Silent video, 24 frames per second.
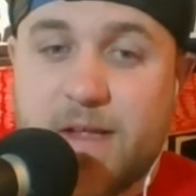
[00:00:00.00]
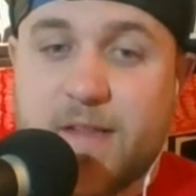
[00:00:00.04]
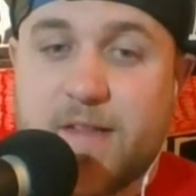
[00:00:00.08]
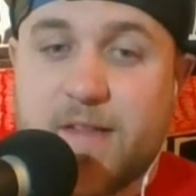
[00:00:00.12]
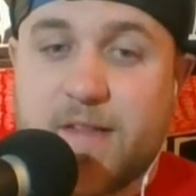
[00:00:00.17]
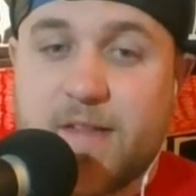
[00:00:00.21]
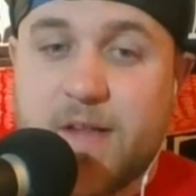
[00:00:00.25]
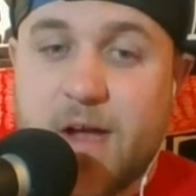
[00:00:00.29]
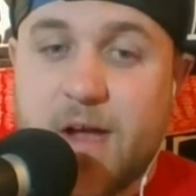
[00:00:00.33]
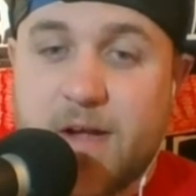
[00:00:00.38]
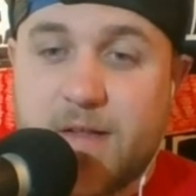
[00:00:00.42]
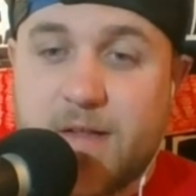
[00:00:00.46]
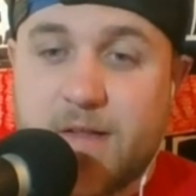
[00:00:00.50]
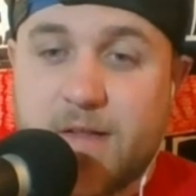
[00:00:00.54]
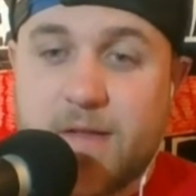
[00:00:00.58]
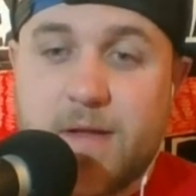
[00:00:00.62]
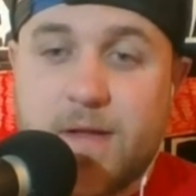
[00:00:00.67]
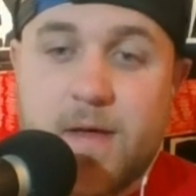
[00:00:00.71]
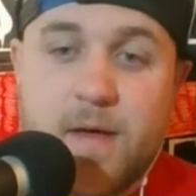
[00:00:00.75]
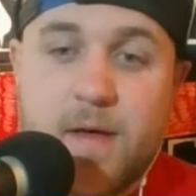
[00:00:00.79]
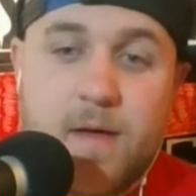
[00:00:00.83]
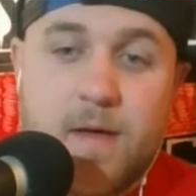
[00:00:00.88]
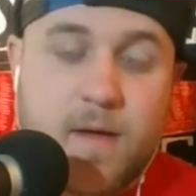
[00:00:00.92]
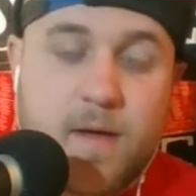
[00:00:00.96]
It sucks
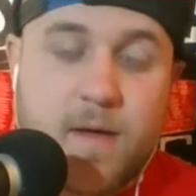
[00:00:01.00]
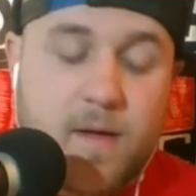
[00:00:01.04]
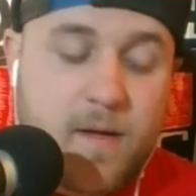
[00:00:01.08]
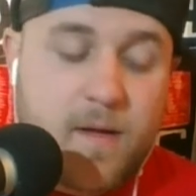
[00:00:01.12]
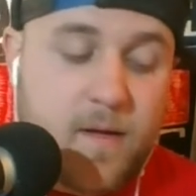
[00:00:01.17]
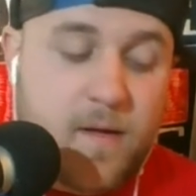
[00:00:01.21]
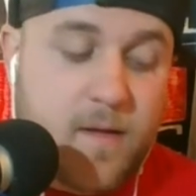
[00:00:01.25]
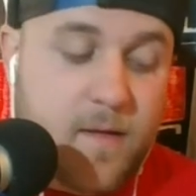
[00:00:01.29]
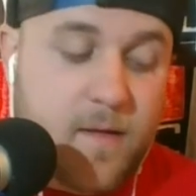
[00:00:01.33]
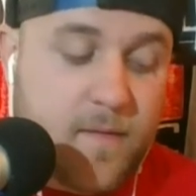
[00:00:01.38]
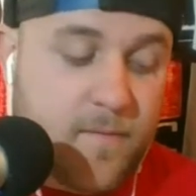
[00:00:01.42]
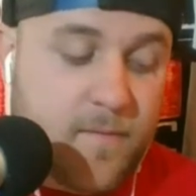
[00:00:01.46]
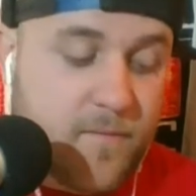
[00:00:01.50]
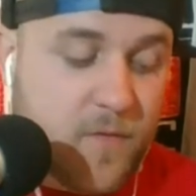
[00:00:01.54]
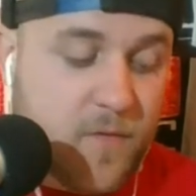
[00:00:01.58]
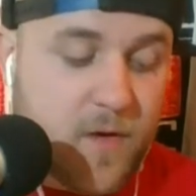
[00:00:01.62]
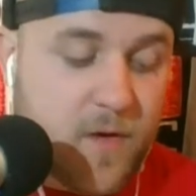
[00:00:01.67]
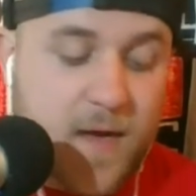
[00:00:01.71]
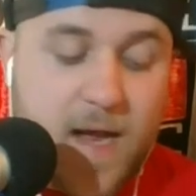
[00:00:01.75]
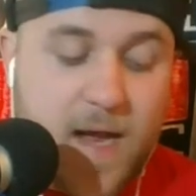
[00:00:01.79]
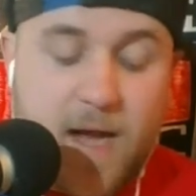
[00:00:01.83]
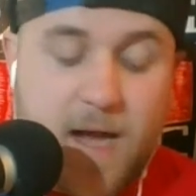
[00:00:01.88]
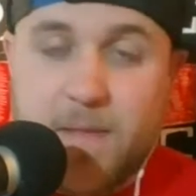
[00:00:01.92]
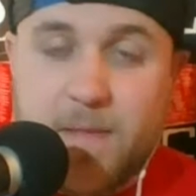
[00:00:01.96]
for
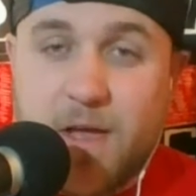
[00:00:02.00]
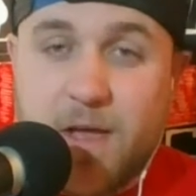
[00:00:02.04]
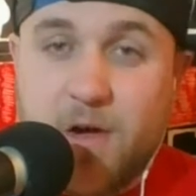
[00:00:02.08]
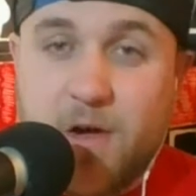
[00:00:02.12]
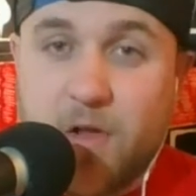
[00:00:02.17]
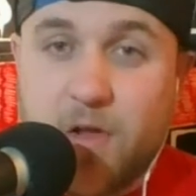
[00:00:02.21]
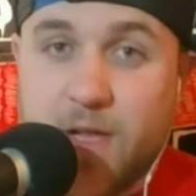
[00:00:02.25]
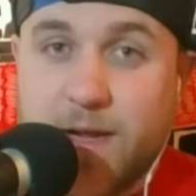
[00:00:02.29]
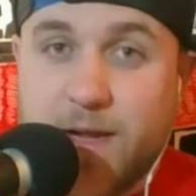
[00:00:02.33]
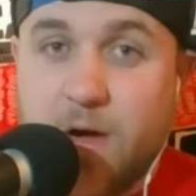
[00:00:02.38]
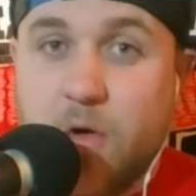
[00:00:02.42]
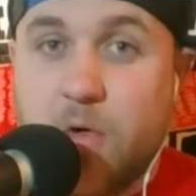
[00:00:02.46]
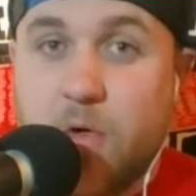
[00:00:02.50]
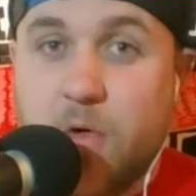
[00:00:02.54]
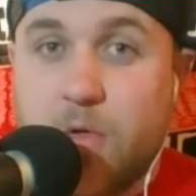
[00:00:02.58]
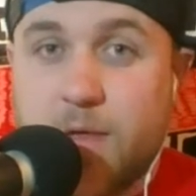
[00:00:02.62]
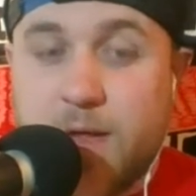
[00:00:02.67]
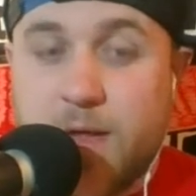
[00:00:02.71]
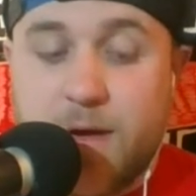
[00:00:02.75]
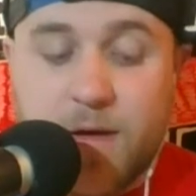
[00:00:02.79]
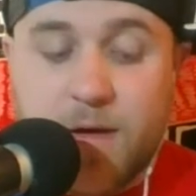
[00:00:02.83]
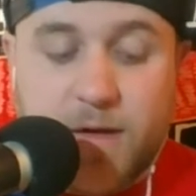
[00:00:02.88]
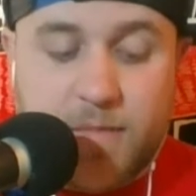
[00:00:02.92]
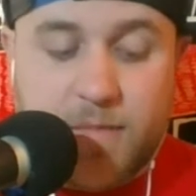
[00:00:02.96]
a guy to be out like a whole
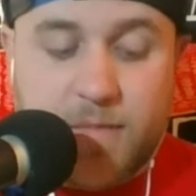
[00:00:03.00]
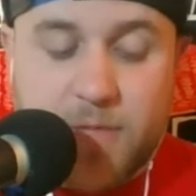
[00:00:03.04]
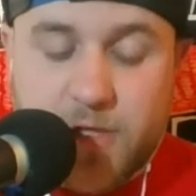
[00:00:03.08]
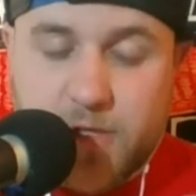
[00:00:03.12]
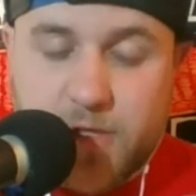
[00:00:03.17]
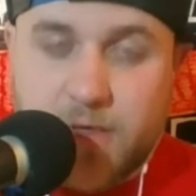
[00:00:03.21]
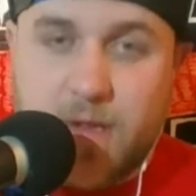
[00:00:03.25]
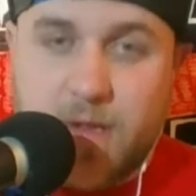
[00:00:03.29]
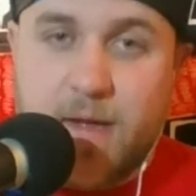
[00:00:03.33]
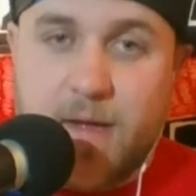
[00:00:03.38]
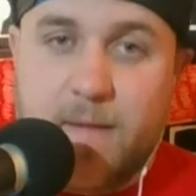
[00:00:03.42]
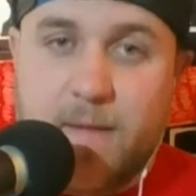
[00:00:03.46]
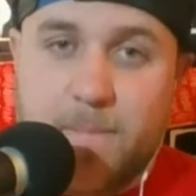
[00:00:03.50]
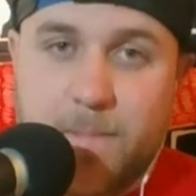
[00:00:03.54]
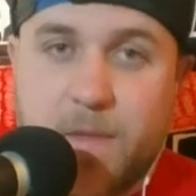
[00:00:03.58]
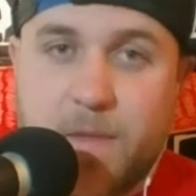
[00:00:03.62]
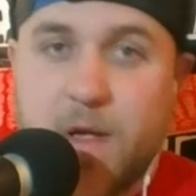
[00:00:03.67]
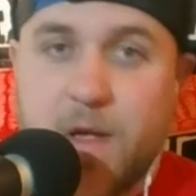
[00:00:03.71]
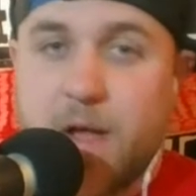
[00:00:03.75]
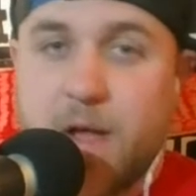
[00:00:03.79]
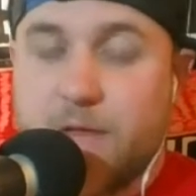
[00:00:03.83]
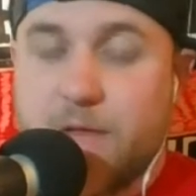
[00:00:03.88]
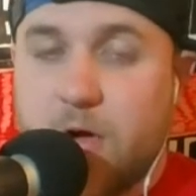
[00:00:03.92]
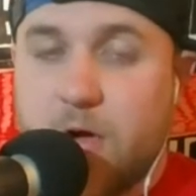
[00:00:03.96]
year, as much as
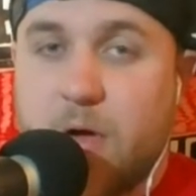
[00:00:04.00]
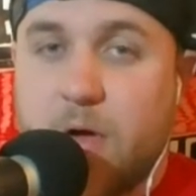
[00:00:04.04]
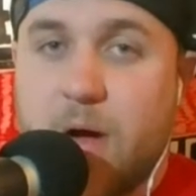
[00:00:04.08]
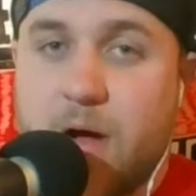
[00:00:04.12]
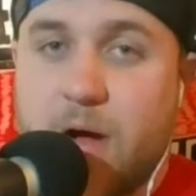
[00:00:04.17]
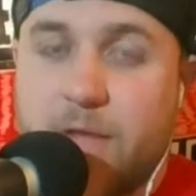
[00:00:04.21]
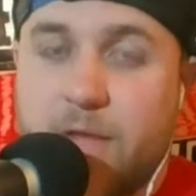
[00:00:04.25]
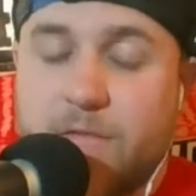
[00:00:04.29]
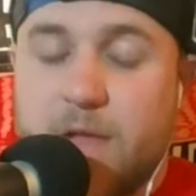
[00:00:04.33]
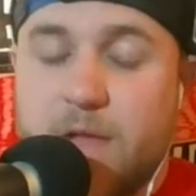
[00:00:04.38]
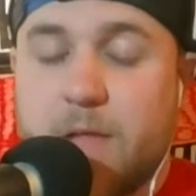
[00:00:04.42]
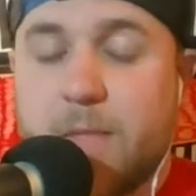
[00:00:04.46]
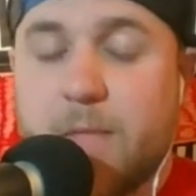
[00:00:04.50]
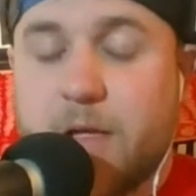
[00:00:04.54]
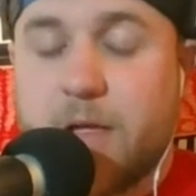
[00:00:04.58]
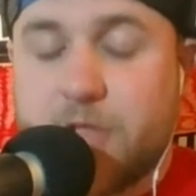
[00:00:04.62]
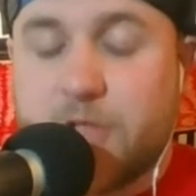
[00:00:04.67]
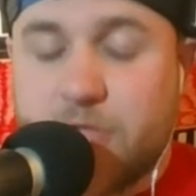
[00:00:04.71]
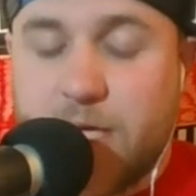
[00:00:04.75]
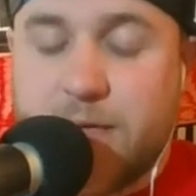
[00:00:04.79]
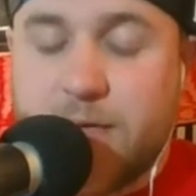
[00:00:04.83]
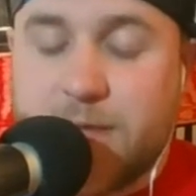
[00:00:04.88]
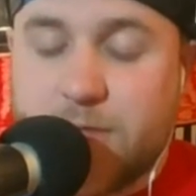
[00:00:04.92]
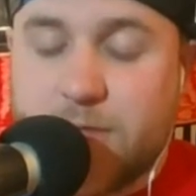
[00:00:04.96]
you guys know how I feel about
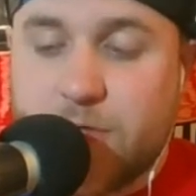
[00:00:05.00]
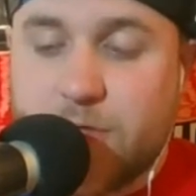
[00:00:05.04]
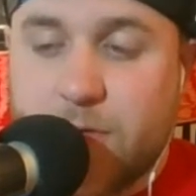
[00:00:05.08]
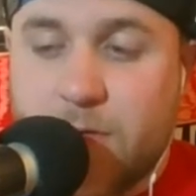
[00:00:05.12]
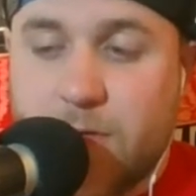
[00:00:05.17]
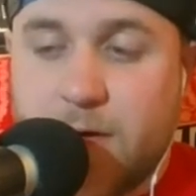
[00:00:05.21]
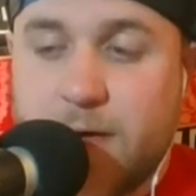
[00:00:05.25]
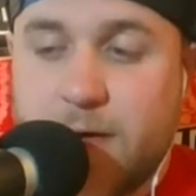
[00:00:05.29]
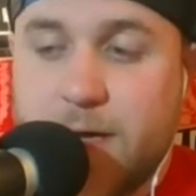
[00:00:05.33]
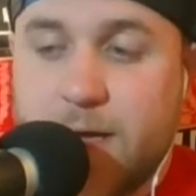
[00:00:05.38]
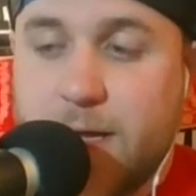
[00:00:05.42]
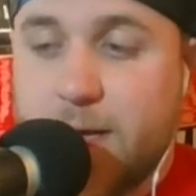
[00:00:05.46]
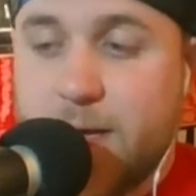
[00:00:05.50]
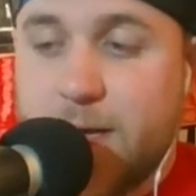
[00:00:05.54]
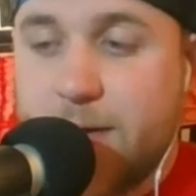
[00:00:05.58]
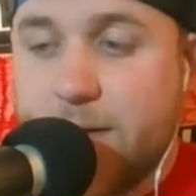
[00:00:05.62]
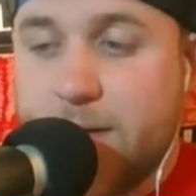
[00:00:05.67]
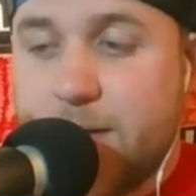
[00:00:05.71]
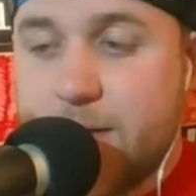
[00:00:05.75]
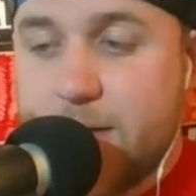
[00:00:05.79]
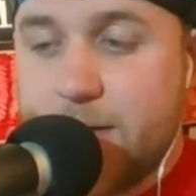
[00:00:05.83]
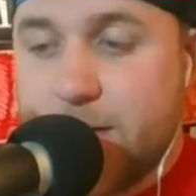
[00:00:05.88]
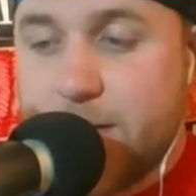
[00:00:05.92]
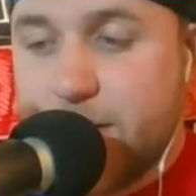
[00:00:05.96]
Jason Jordan
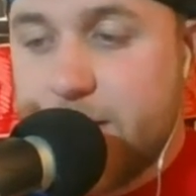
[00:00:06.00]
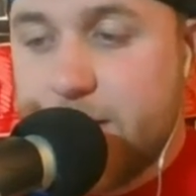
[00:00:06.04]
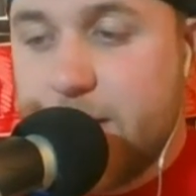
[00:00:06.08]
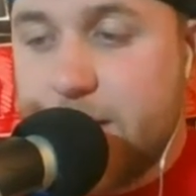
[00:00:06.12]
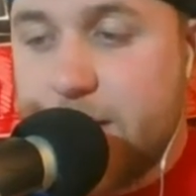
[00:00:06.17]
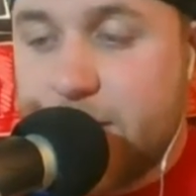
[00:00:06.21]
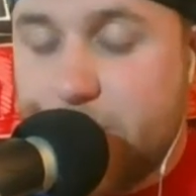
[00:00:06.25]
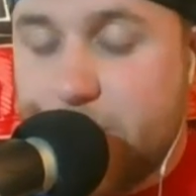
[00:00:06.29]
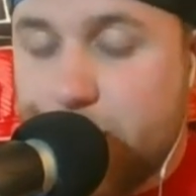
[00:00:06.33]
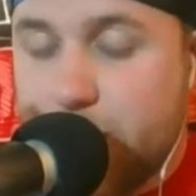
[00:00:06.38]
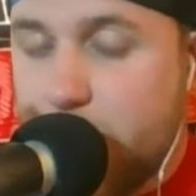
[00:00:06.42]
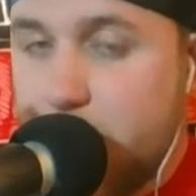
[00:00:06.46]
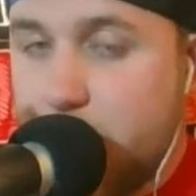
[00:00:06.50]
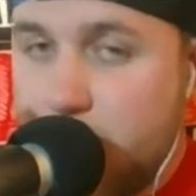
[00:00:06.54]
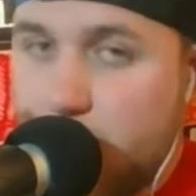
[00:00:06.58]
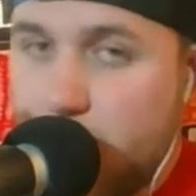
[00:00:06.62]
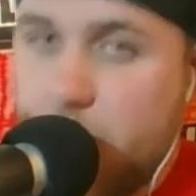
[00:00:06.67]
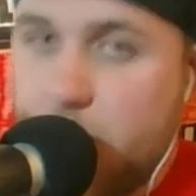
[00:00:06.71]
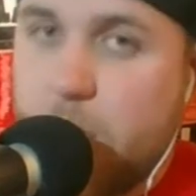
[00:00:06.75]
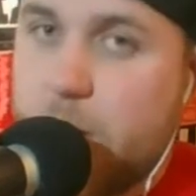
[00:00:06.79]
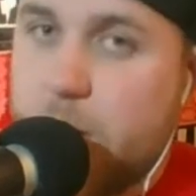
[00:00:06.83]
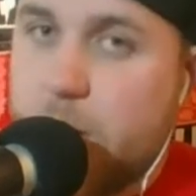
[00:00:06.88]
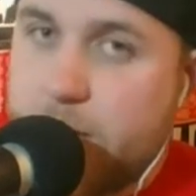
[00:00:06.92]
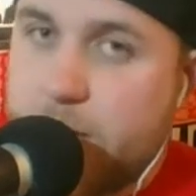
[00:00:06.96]
and his
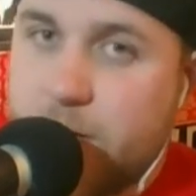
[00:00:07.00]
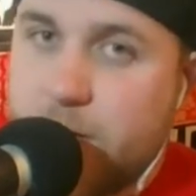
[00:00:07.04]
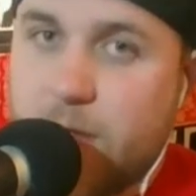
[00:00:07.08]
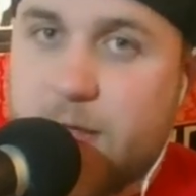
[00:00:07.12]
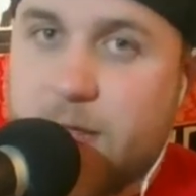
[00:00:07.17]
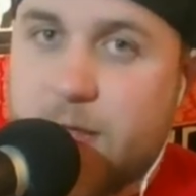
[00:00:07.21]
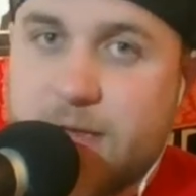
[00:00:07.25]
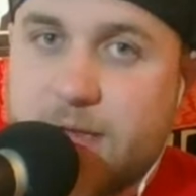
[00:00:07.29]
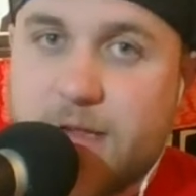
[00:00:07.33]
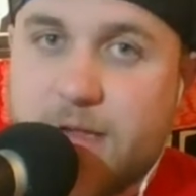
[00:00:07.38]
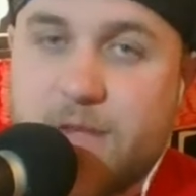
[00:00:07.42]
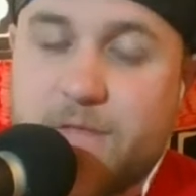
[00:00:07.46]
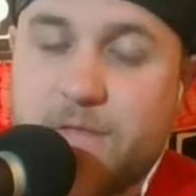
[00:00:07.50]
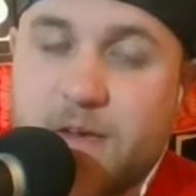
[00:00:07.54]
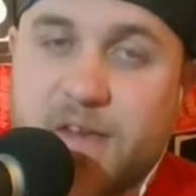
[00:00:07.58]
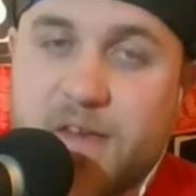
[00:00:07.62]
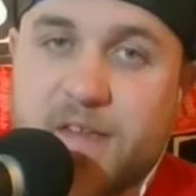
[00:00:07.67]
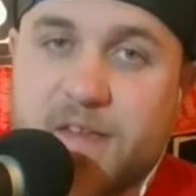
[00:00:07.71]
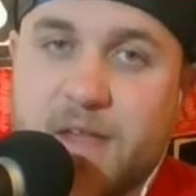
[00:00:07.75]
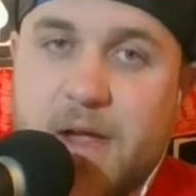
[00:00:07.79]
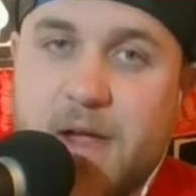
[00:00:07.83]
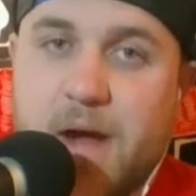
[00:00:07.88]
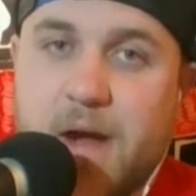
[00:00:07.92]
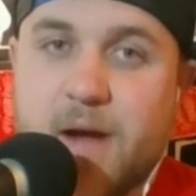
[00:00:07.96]
promo work and all that stuff and
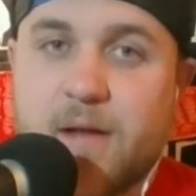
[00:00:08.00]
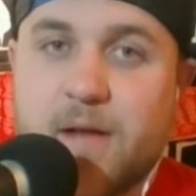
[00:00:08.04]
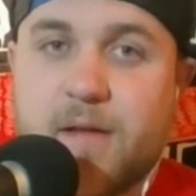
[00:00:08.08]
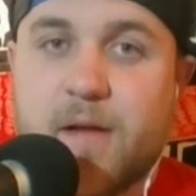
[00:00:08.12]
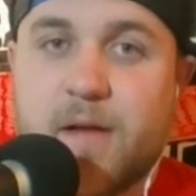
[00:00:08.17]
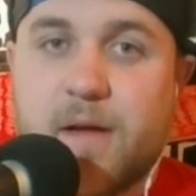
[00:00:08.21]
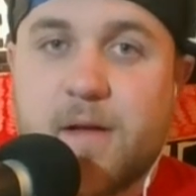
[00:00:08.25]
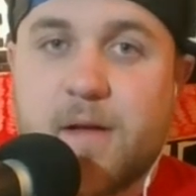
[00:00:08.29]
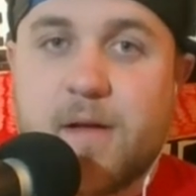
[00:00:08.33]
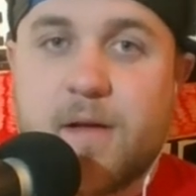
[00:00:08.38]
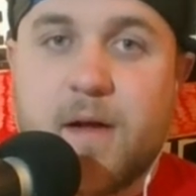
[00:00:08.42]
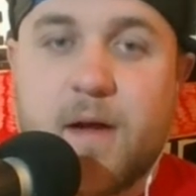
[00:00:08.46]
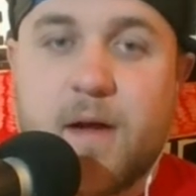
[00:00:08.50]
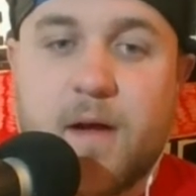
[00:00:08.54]
his character.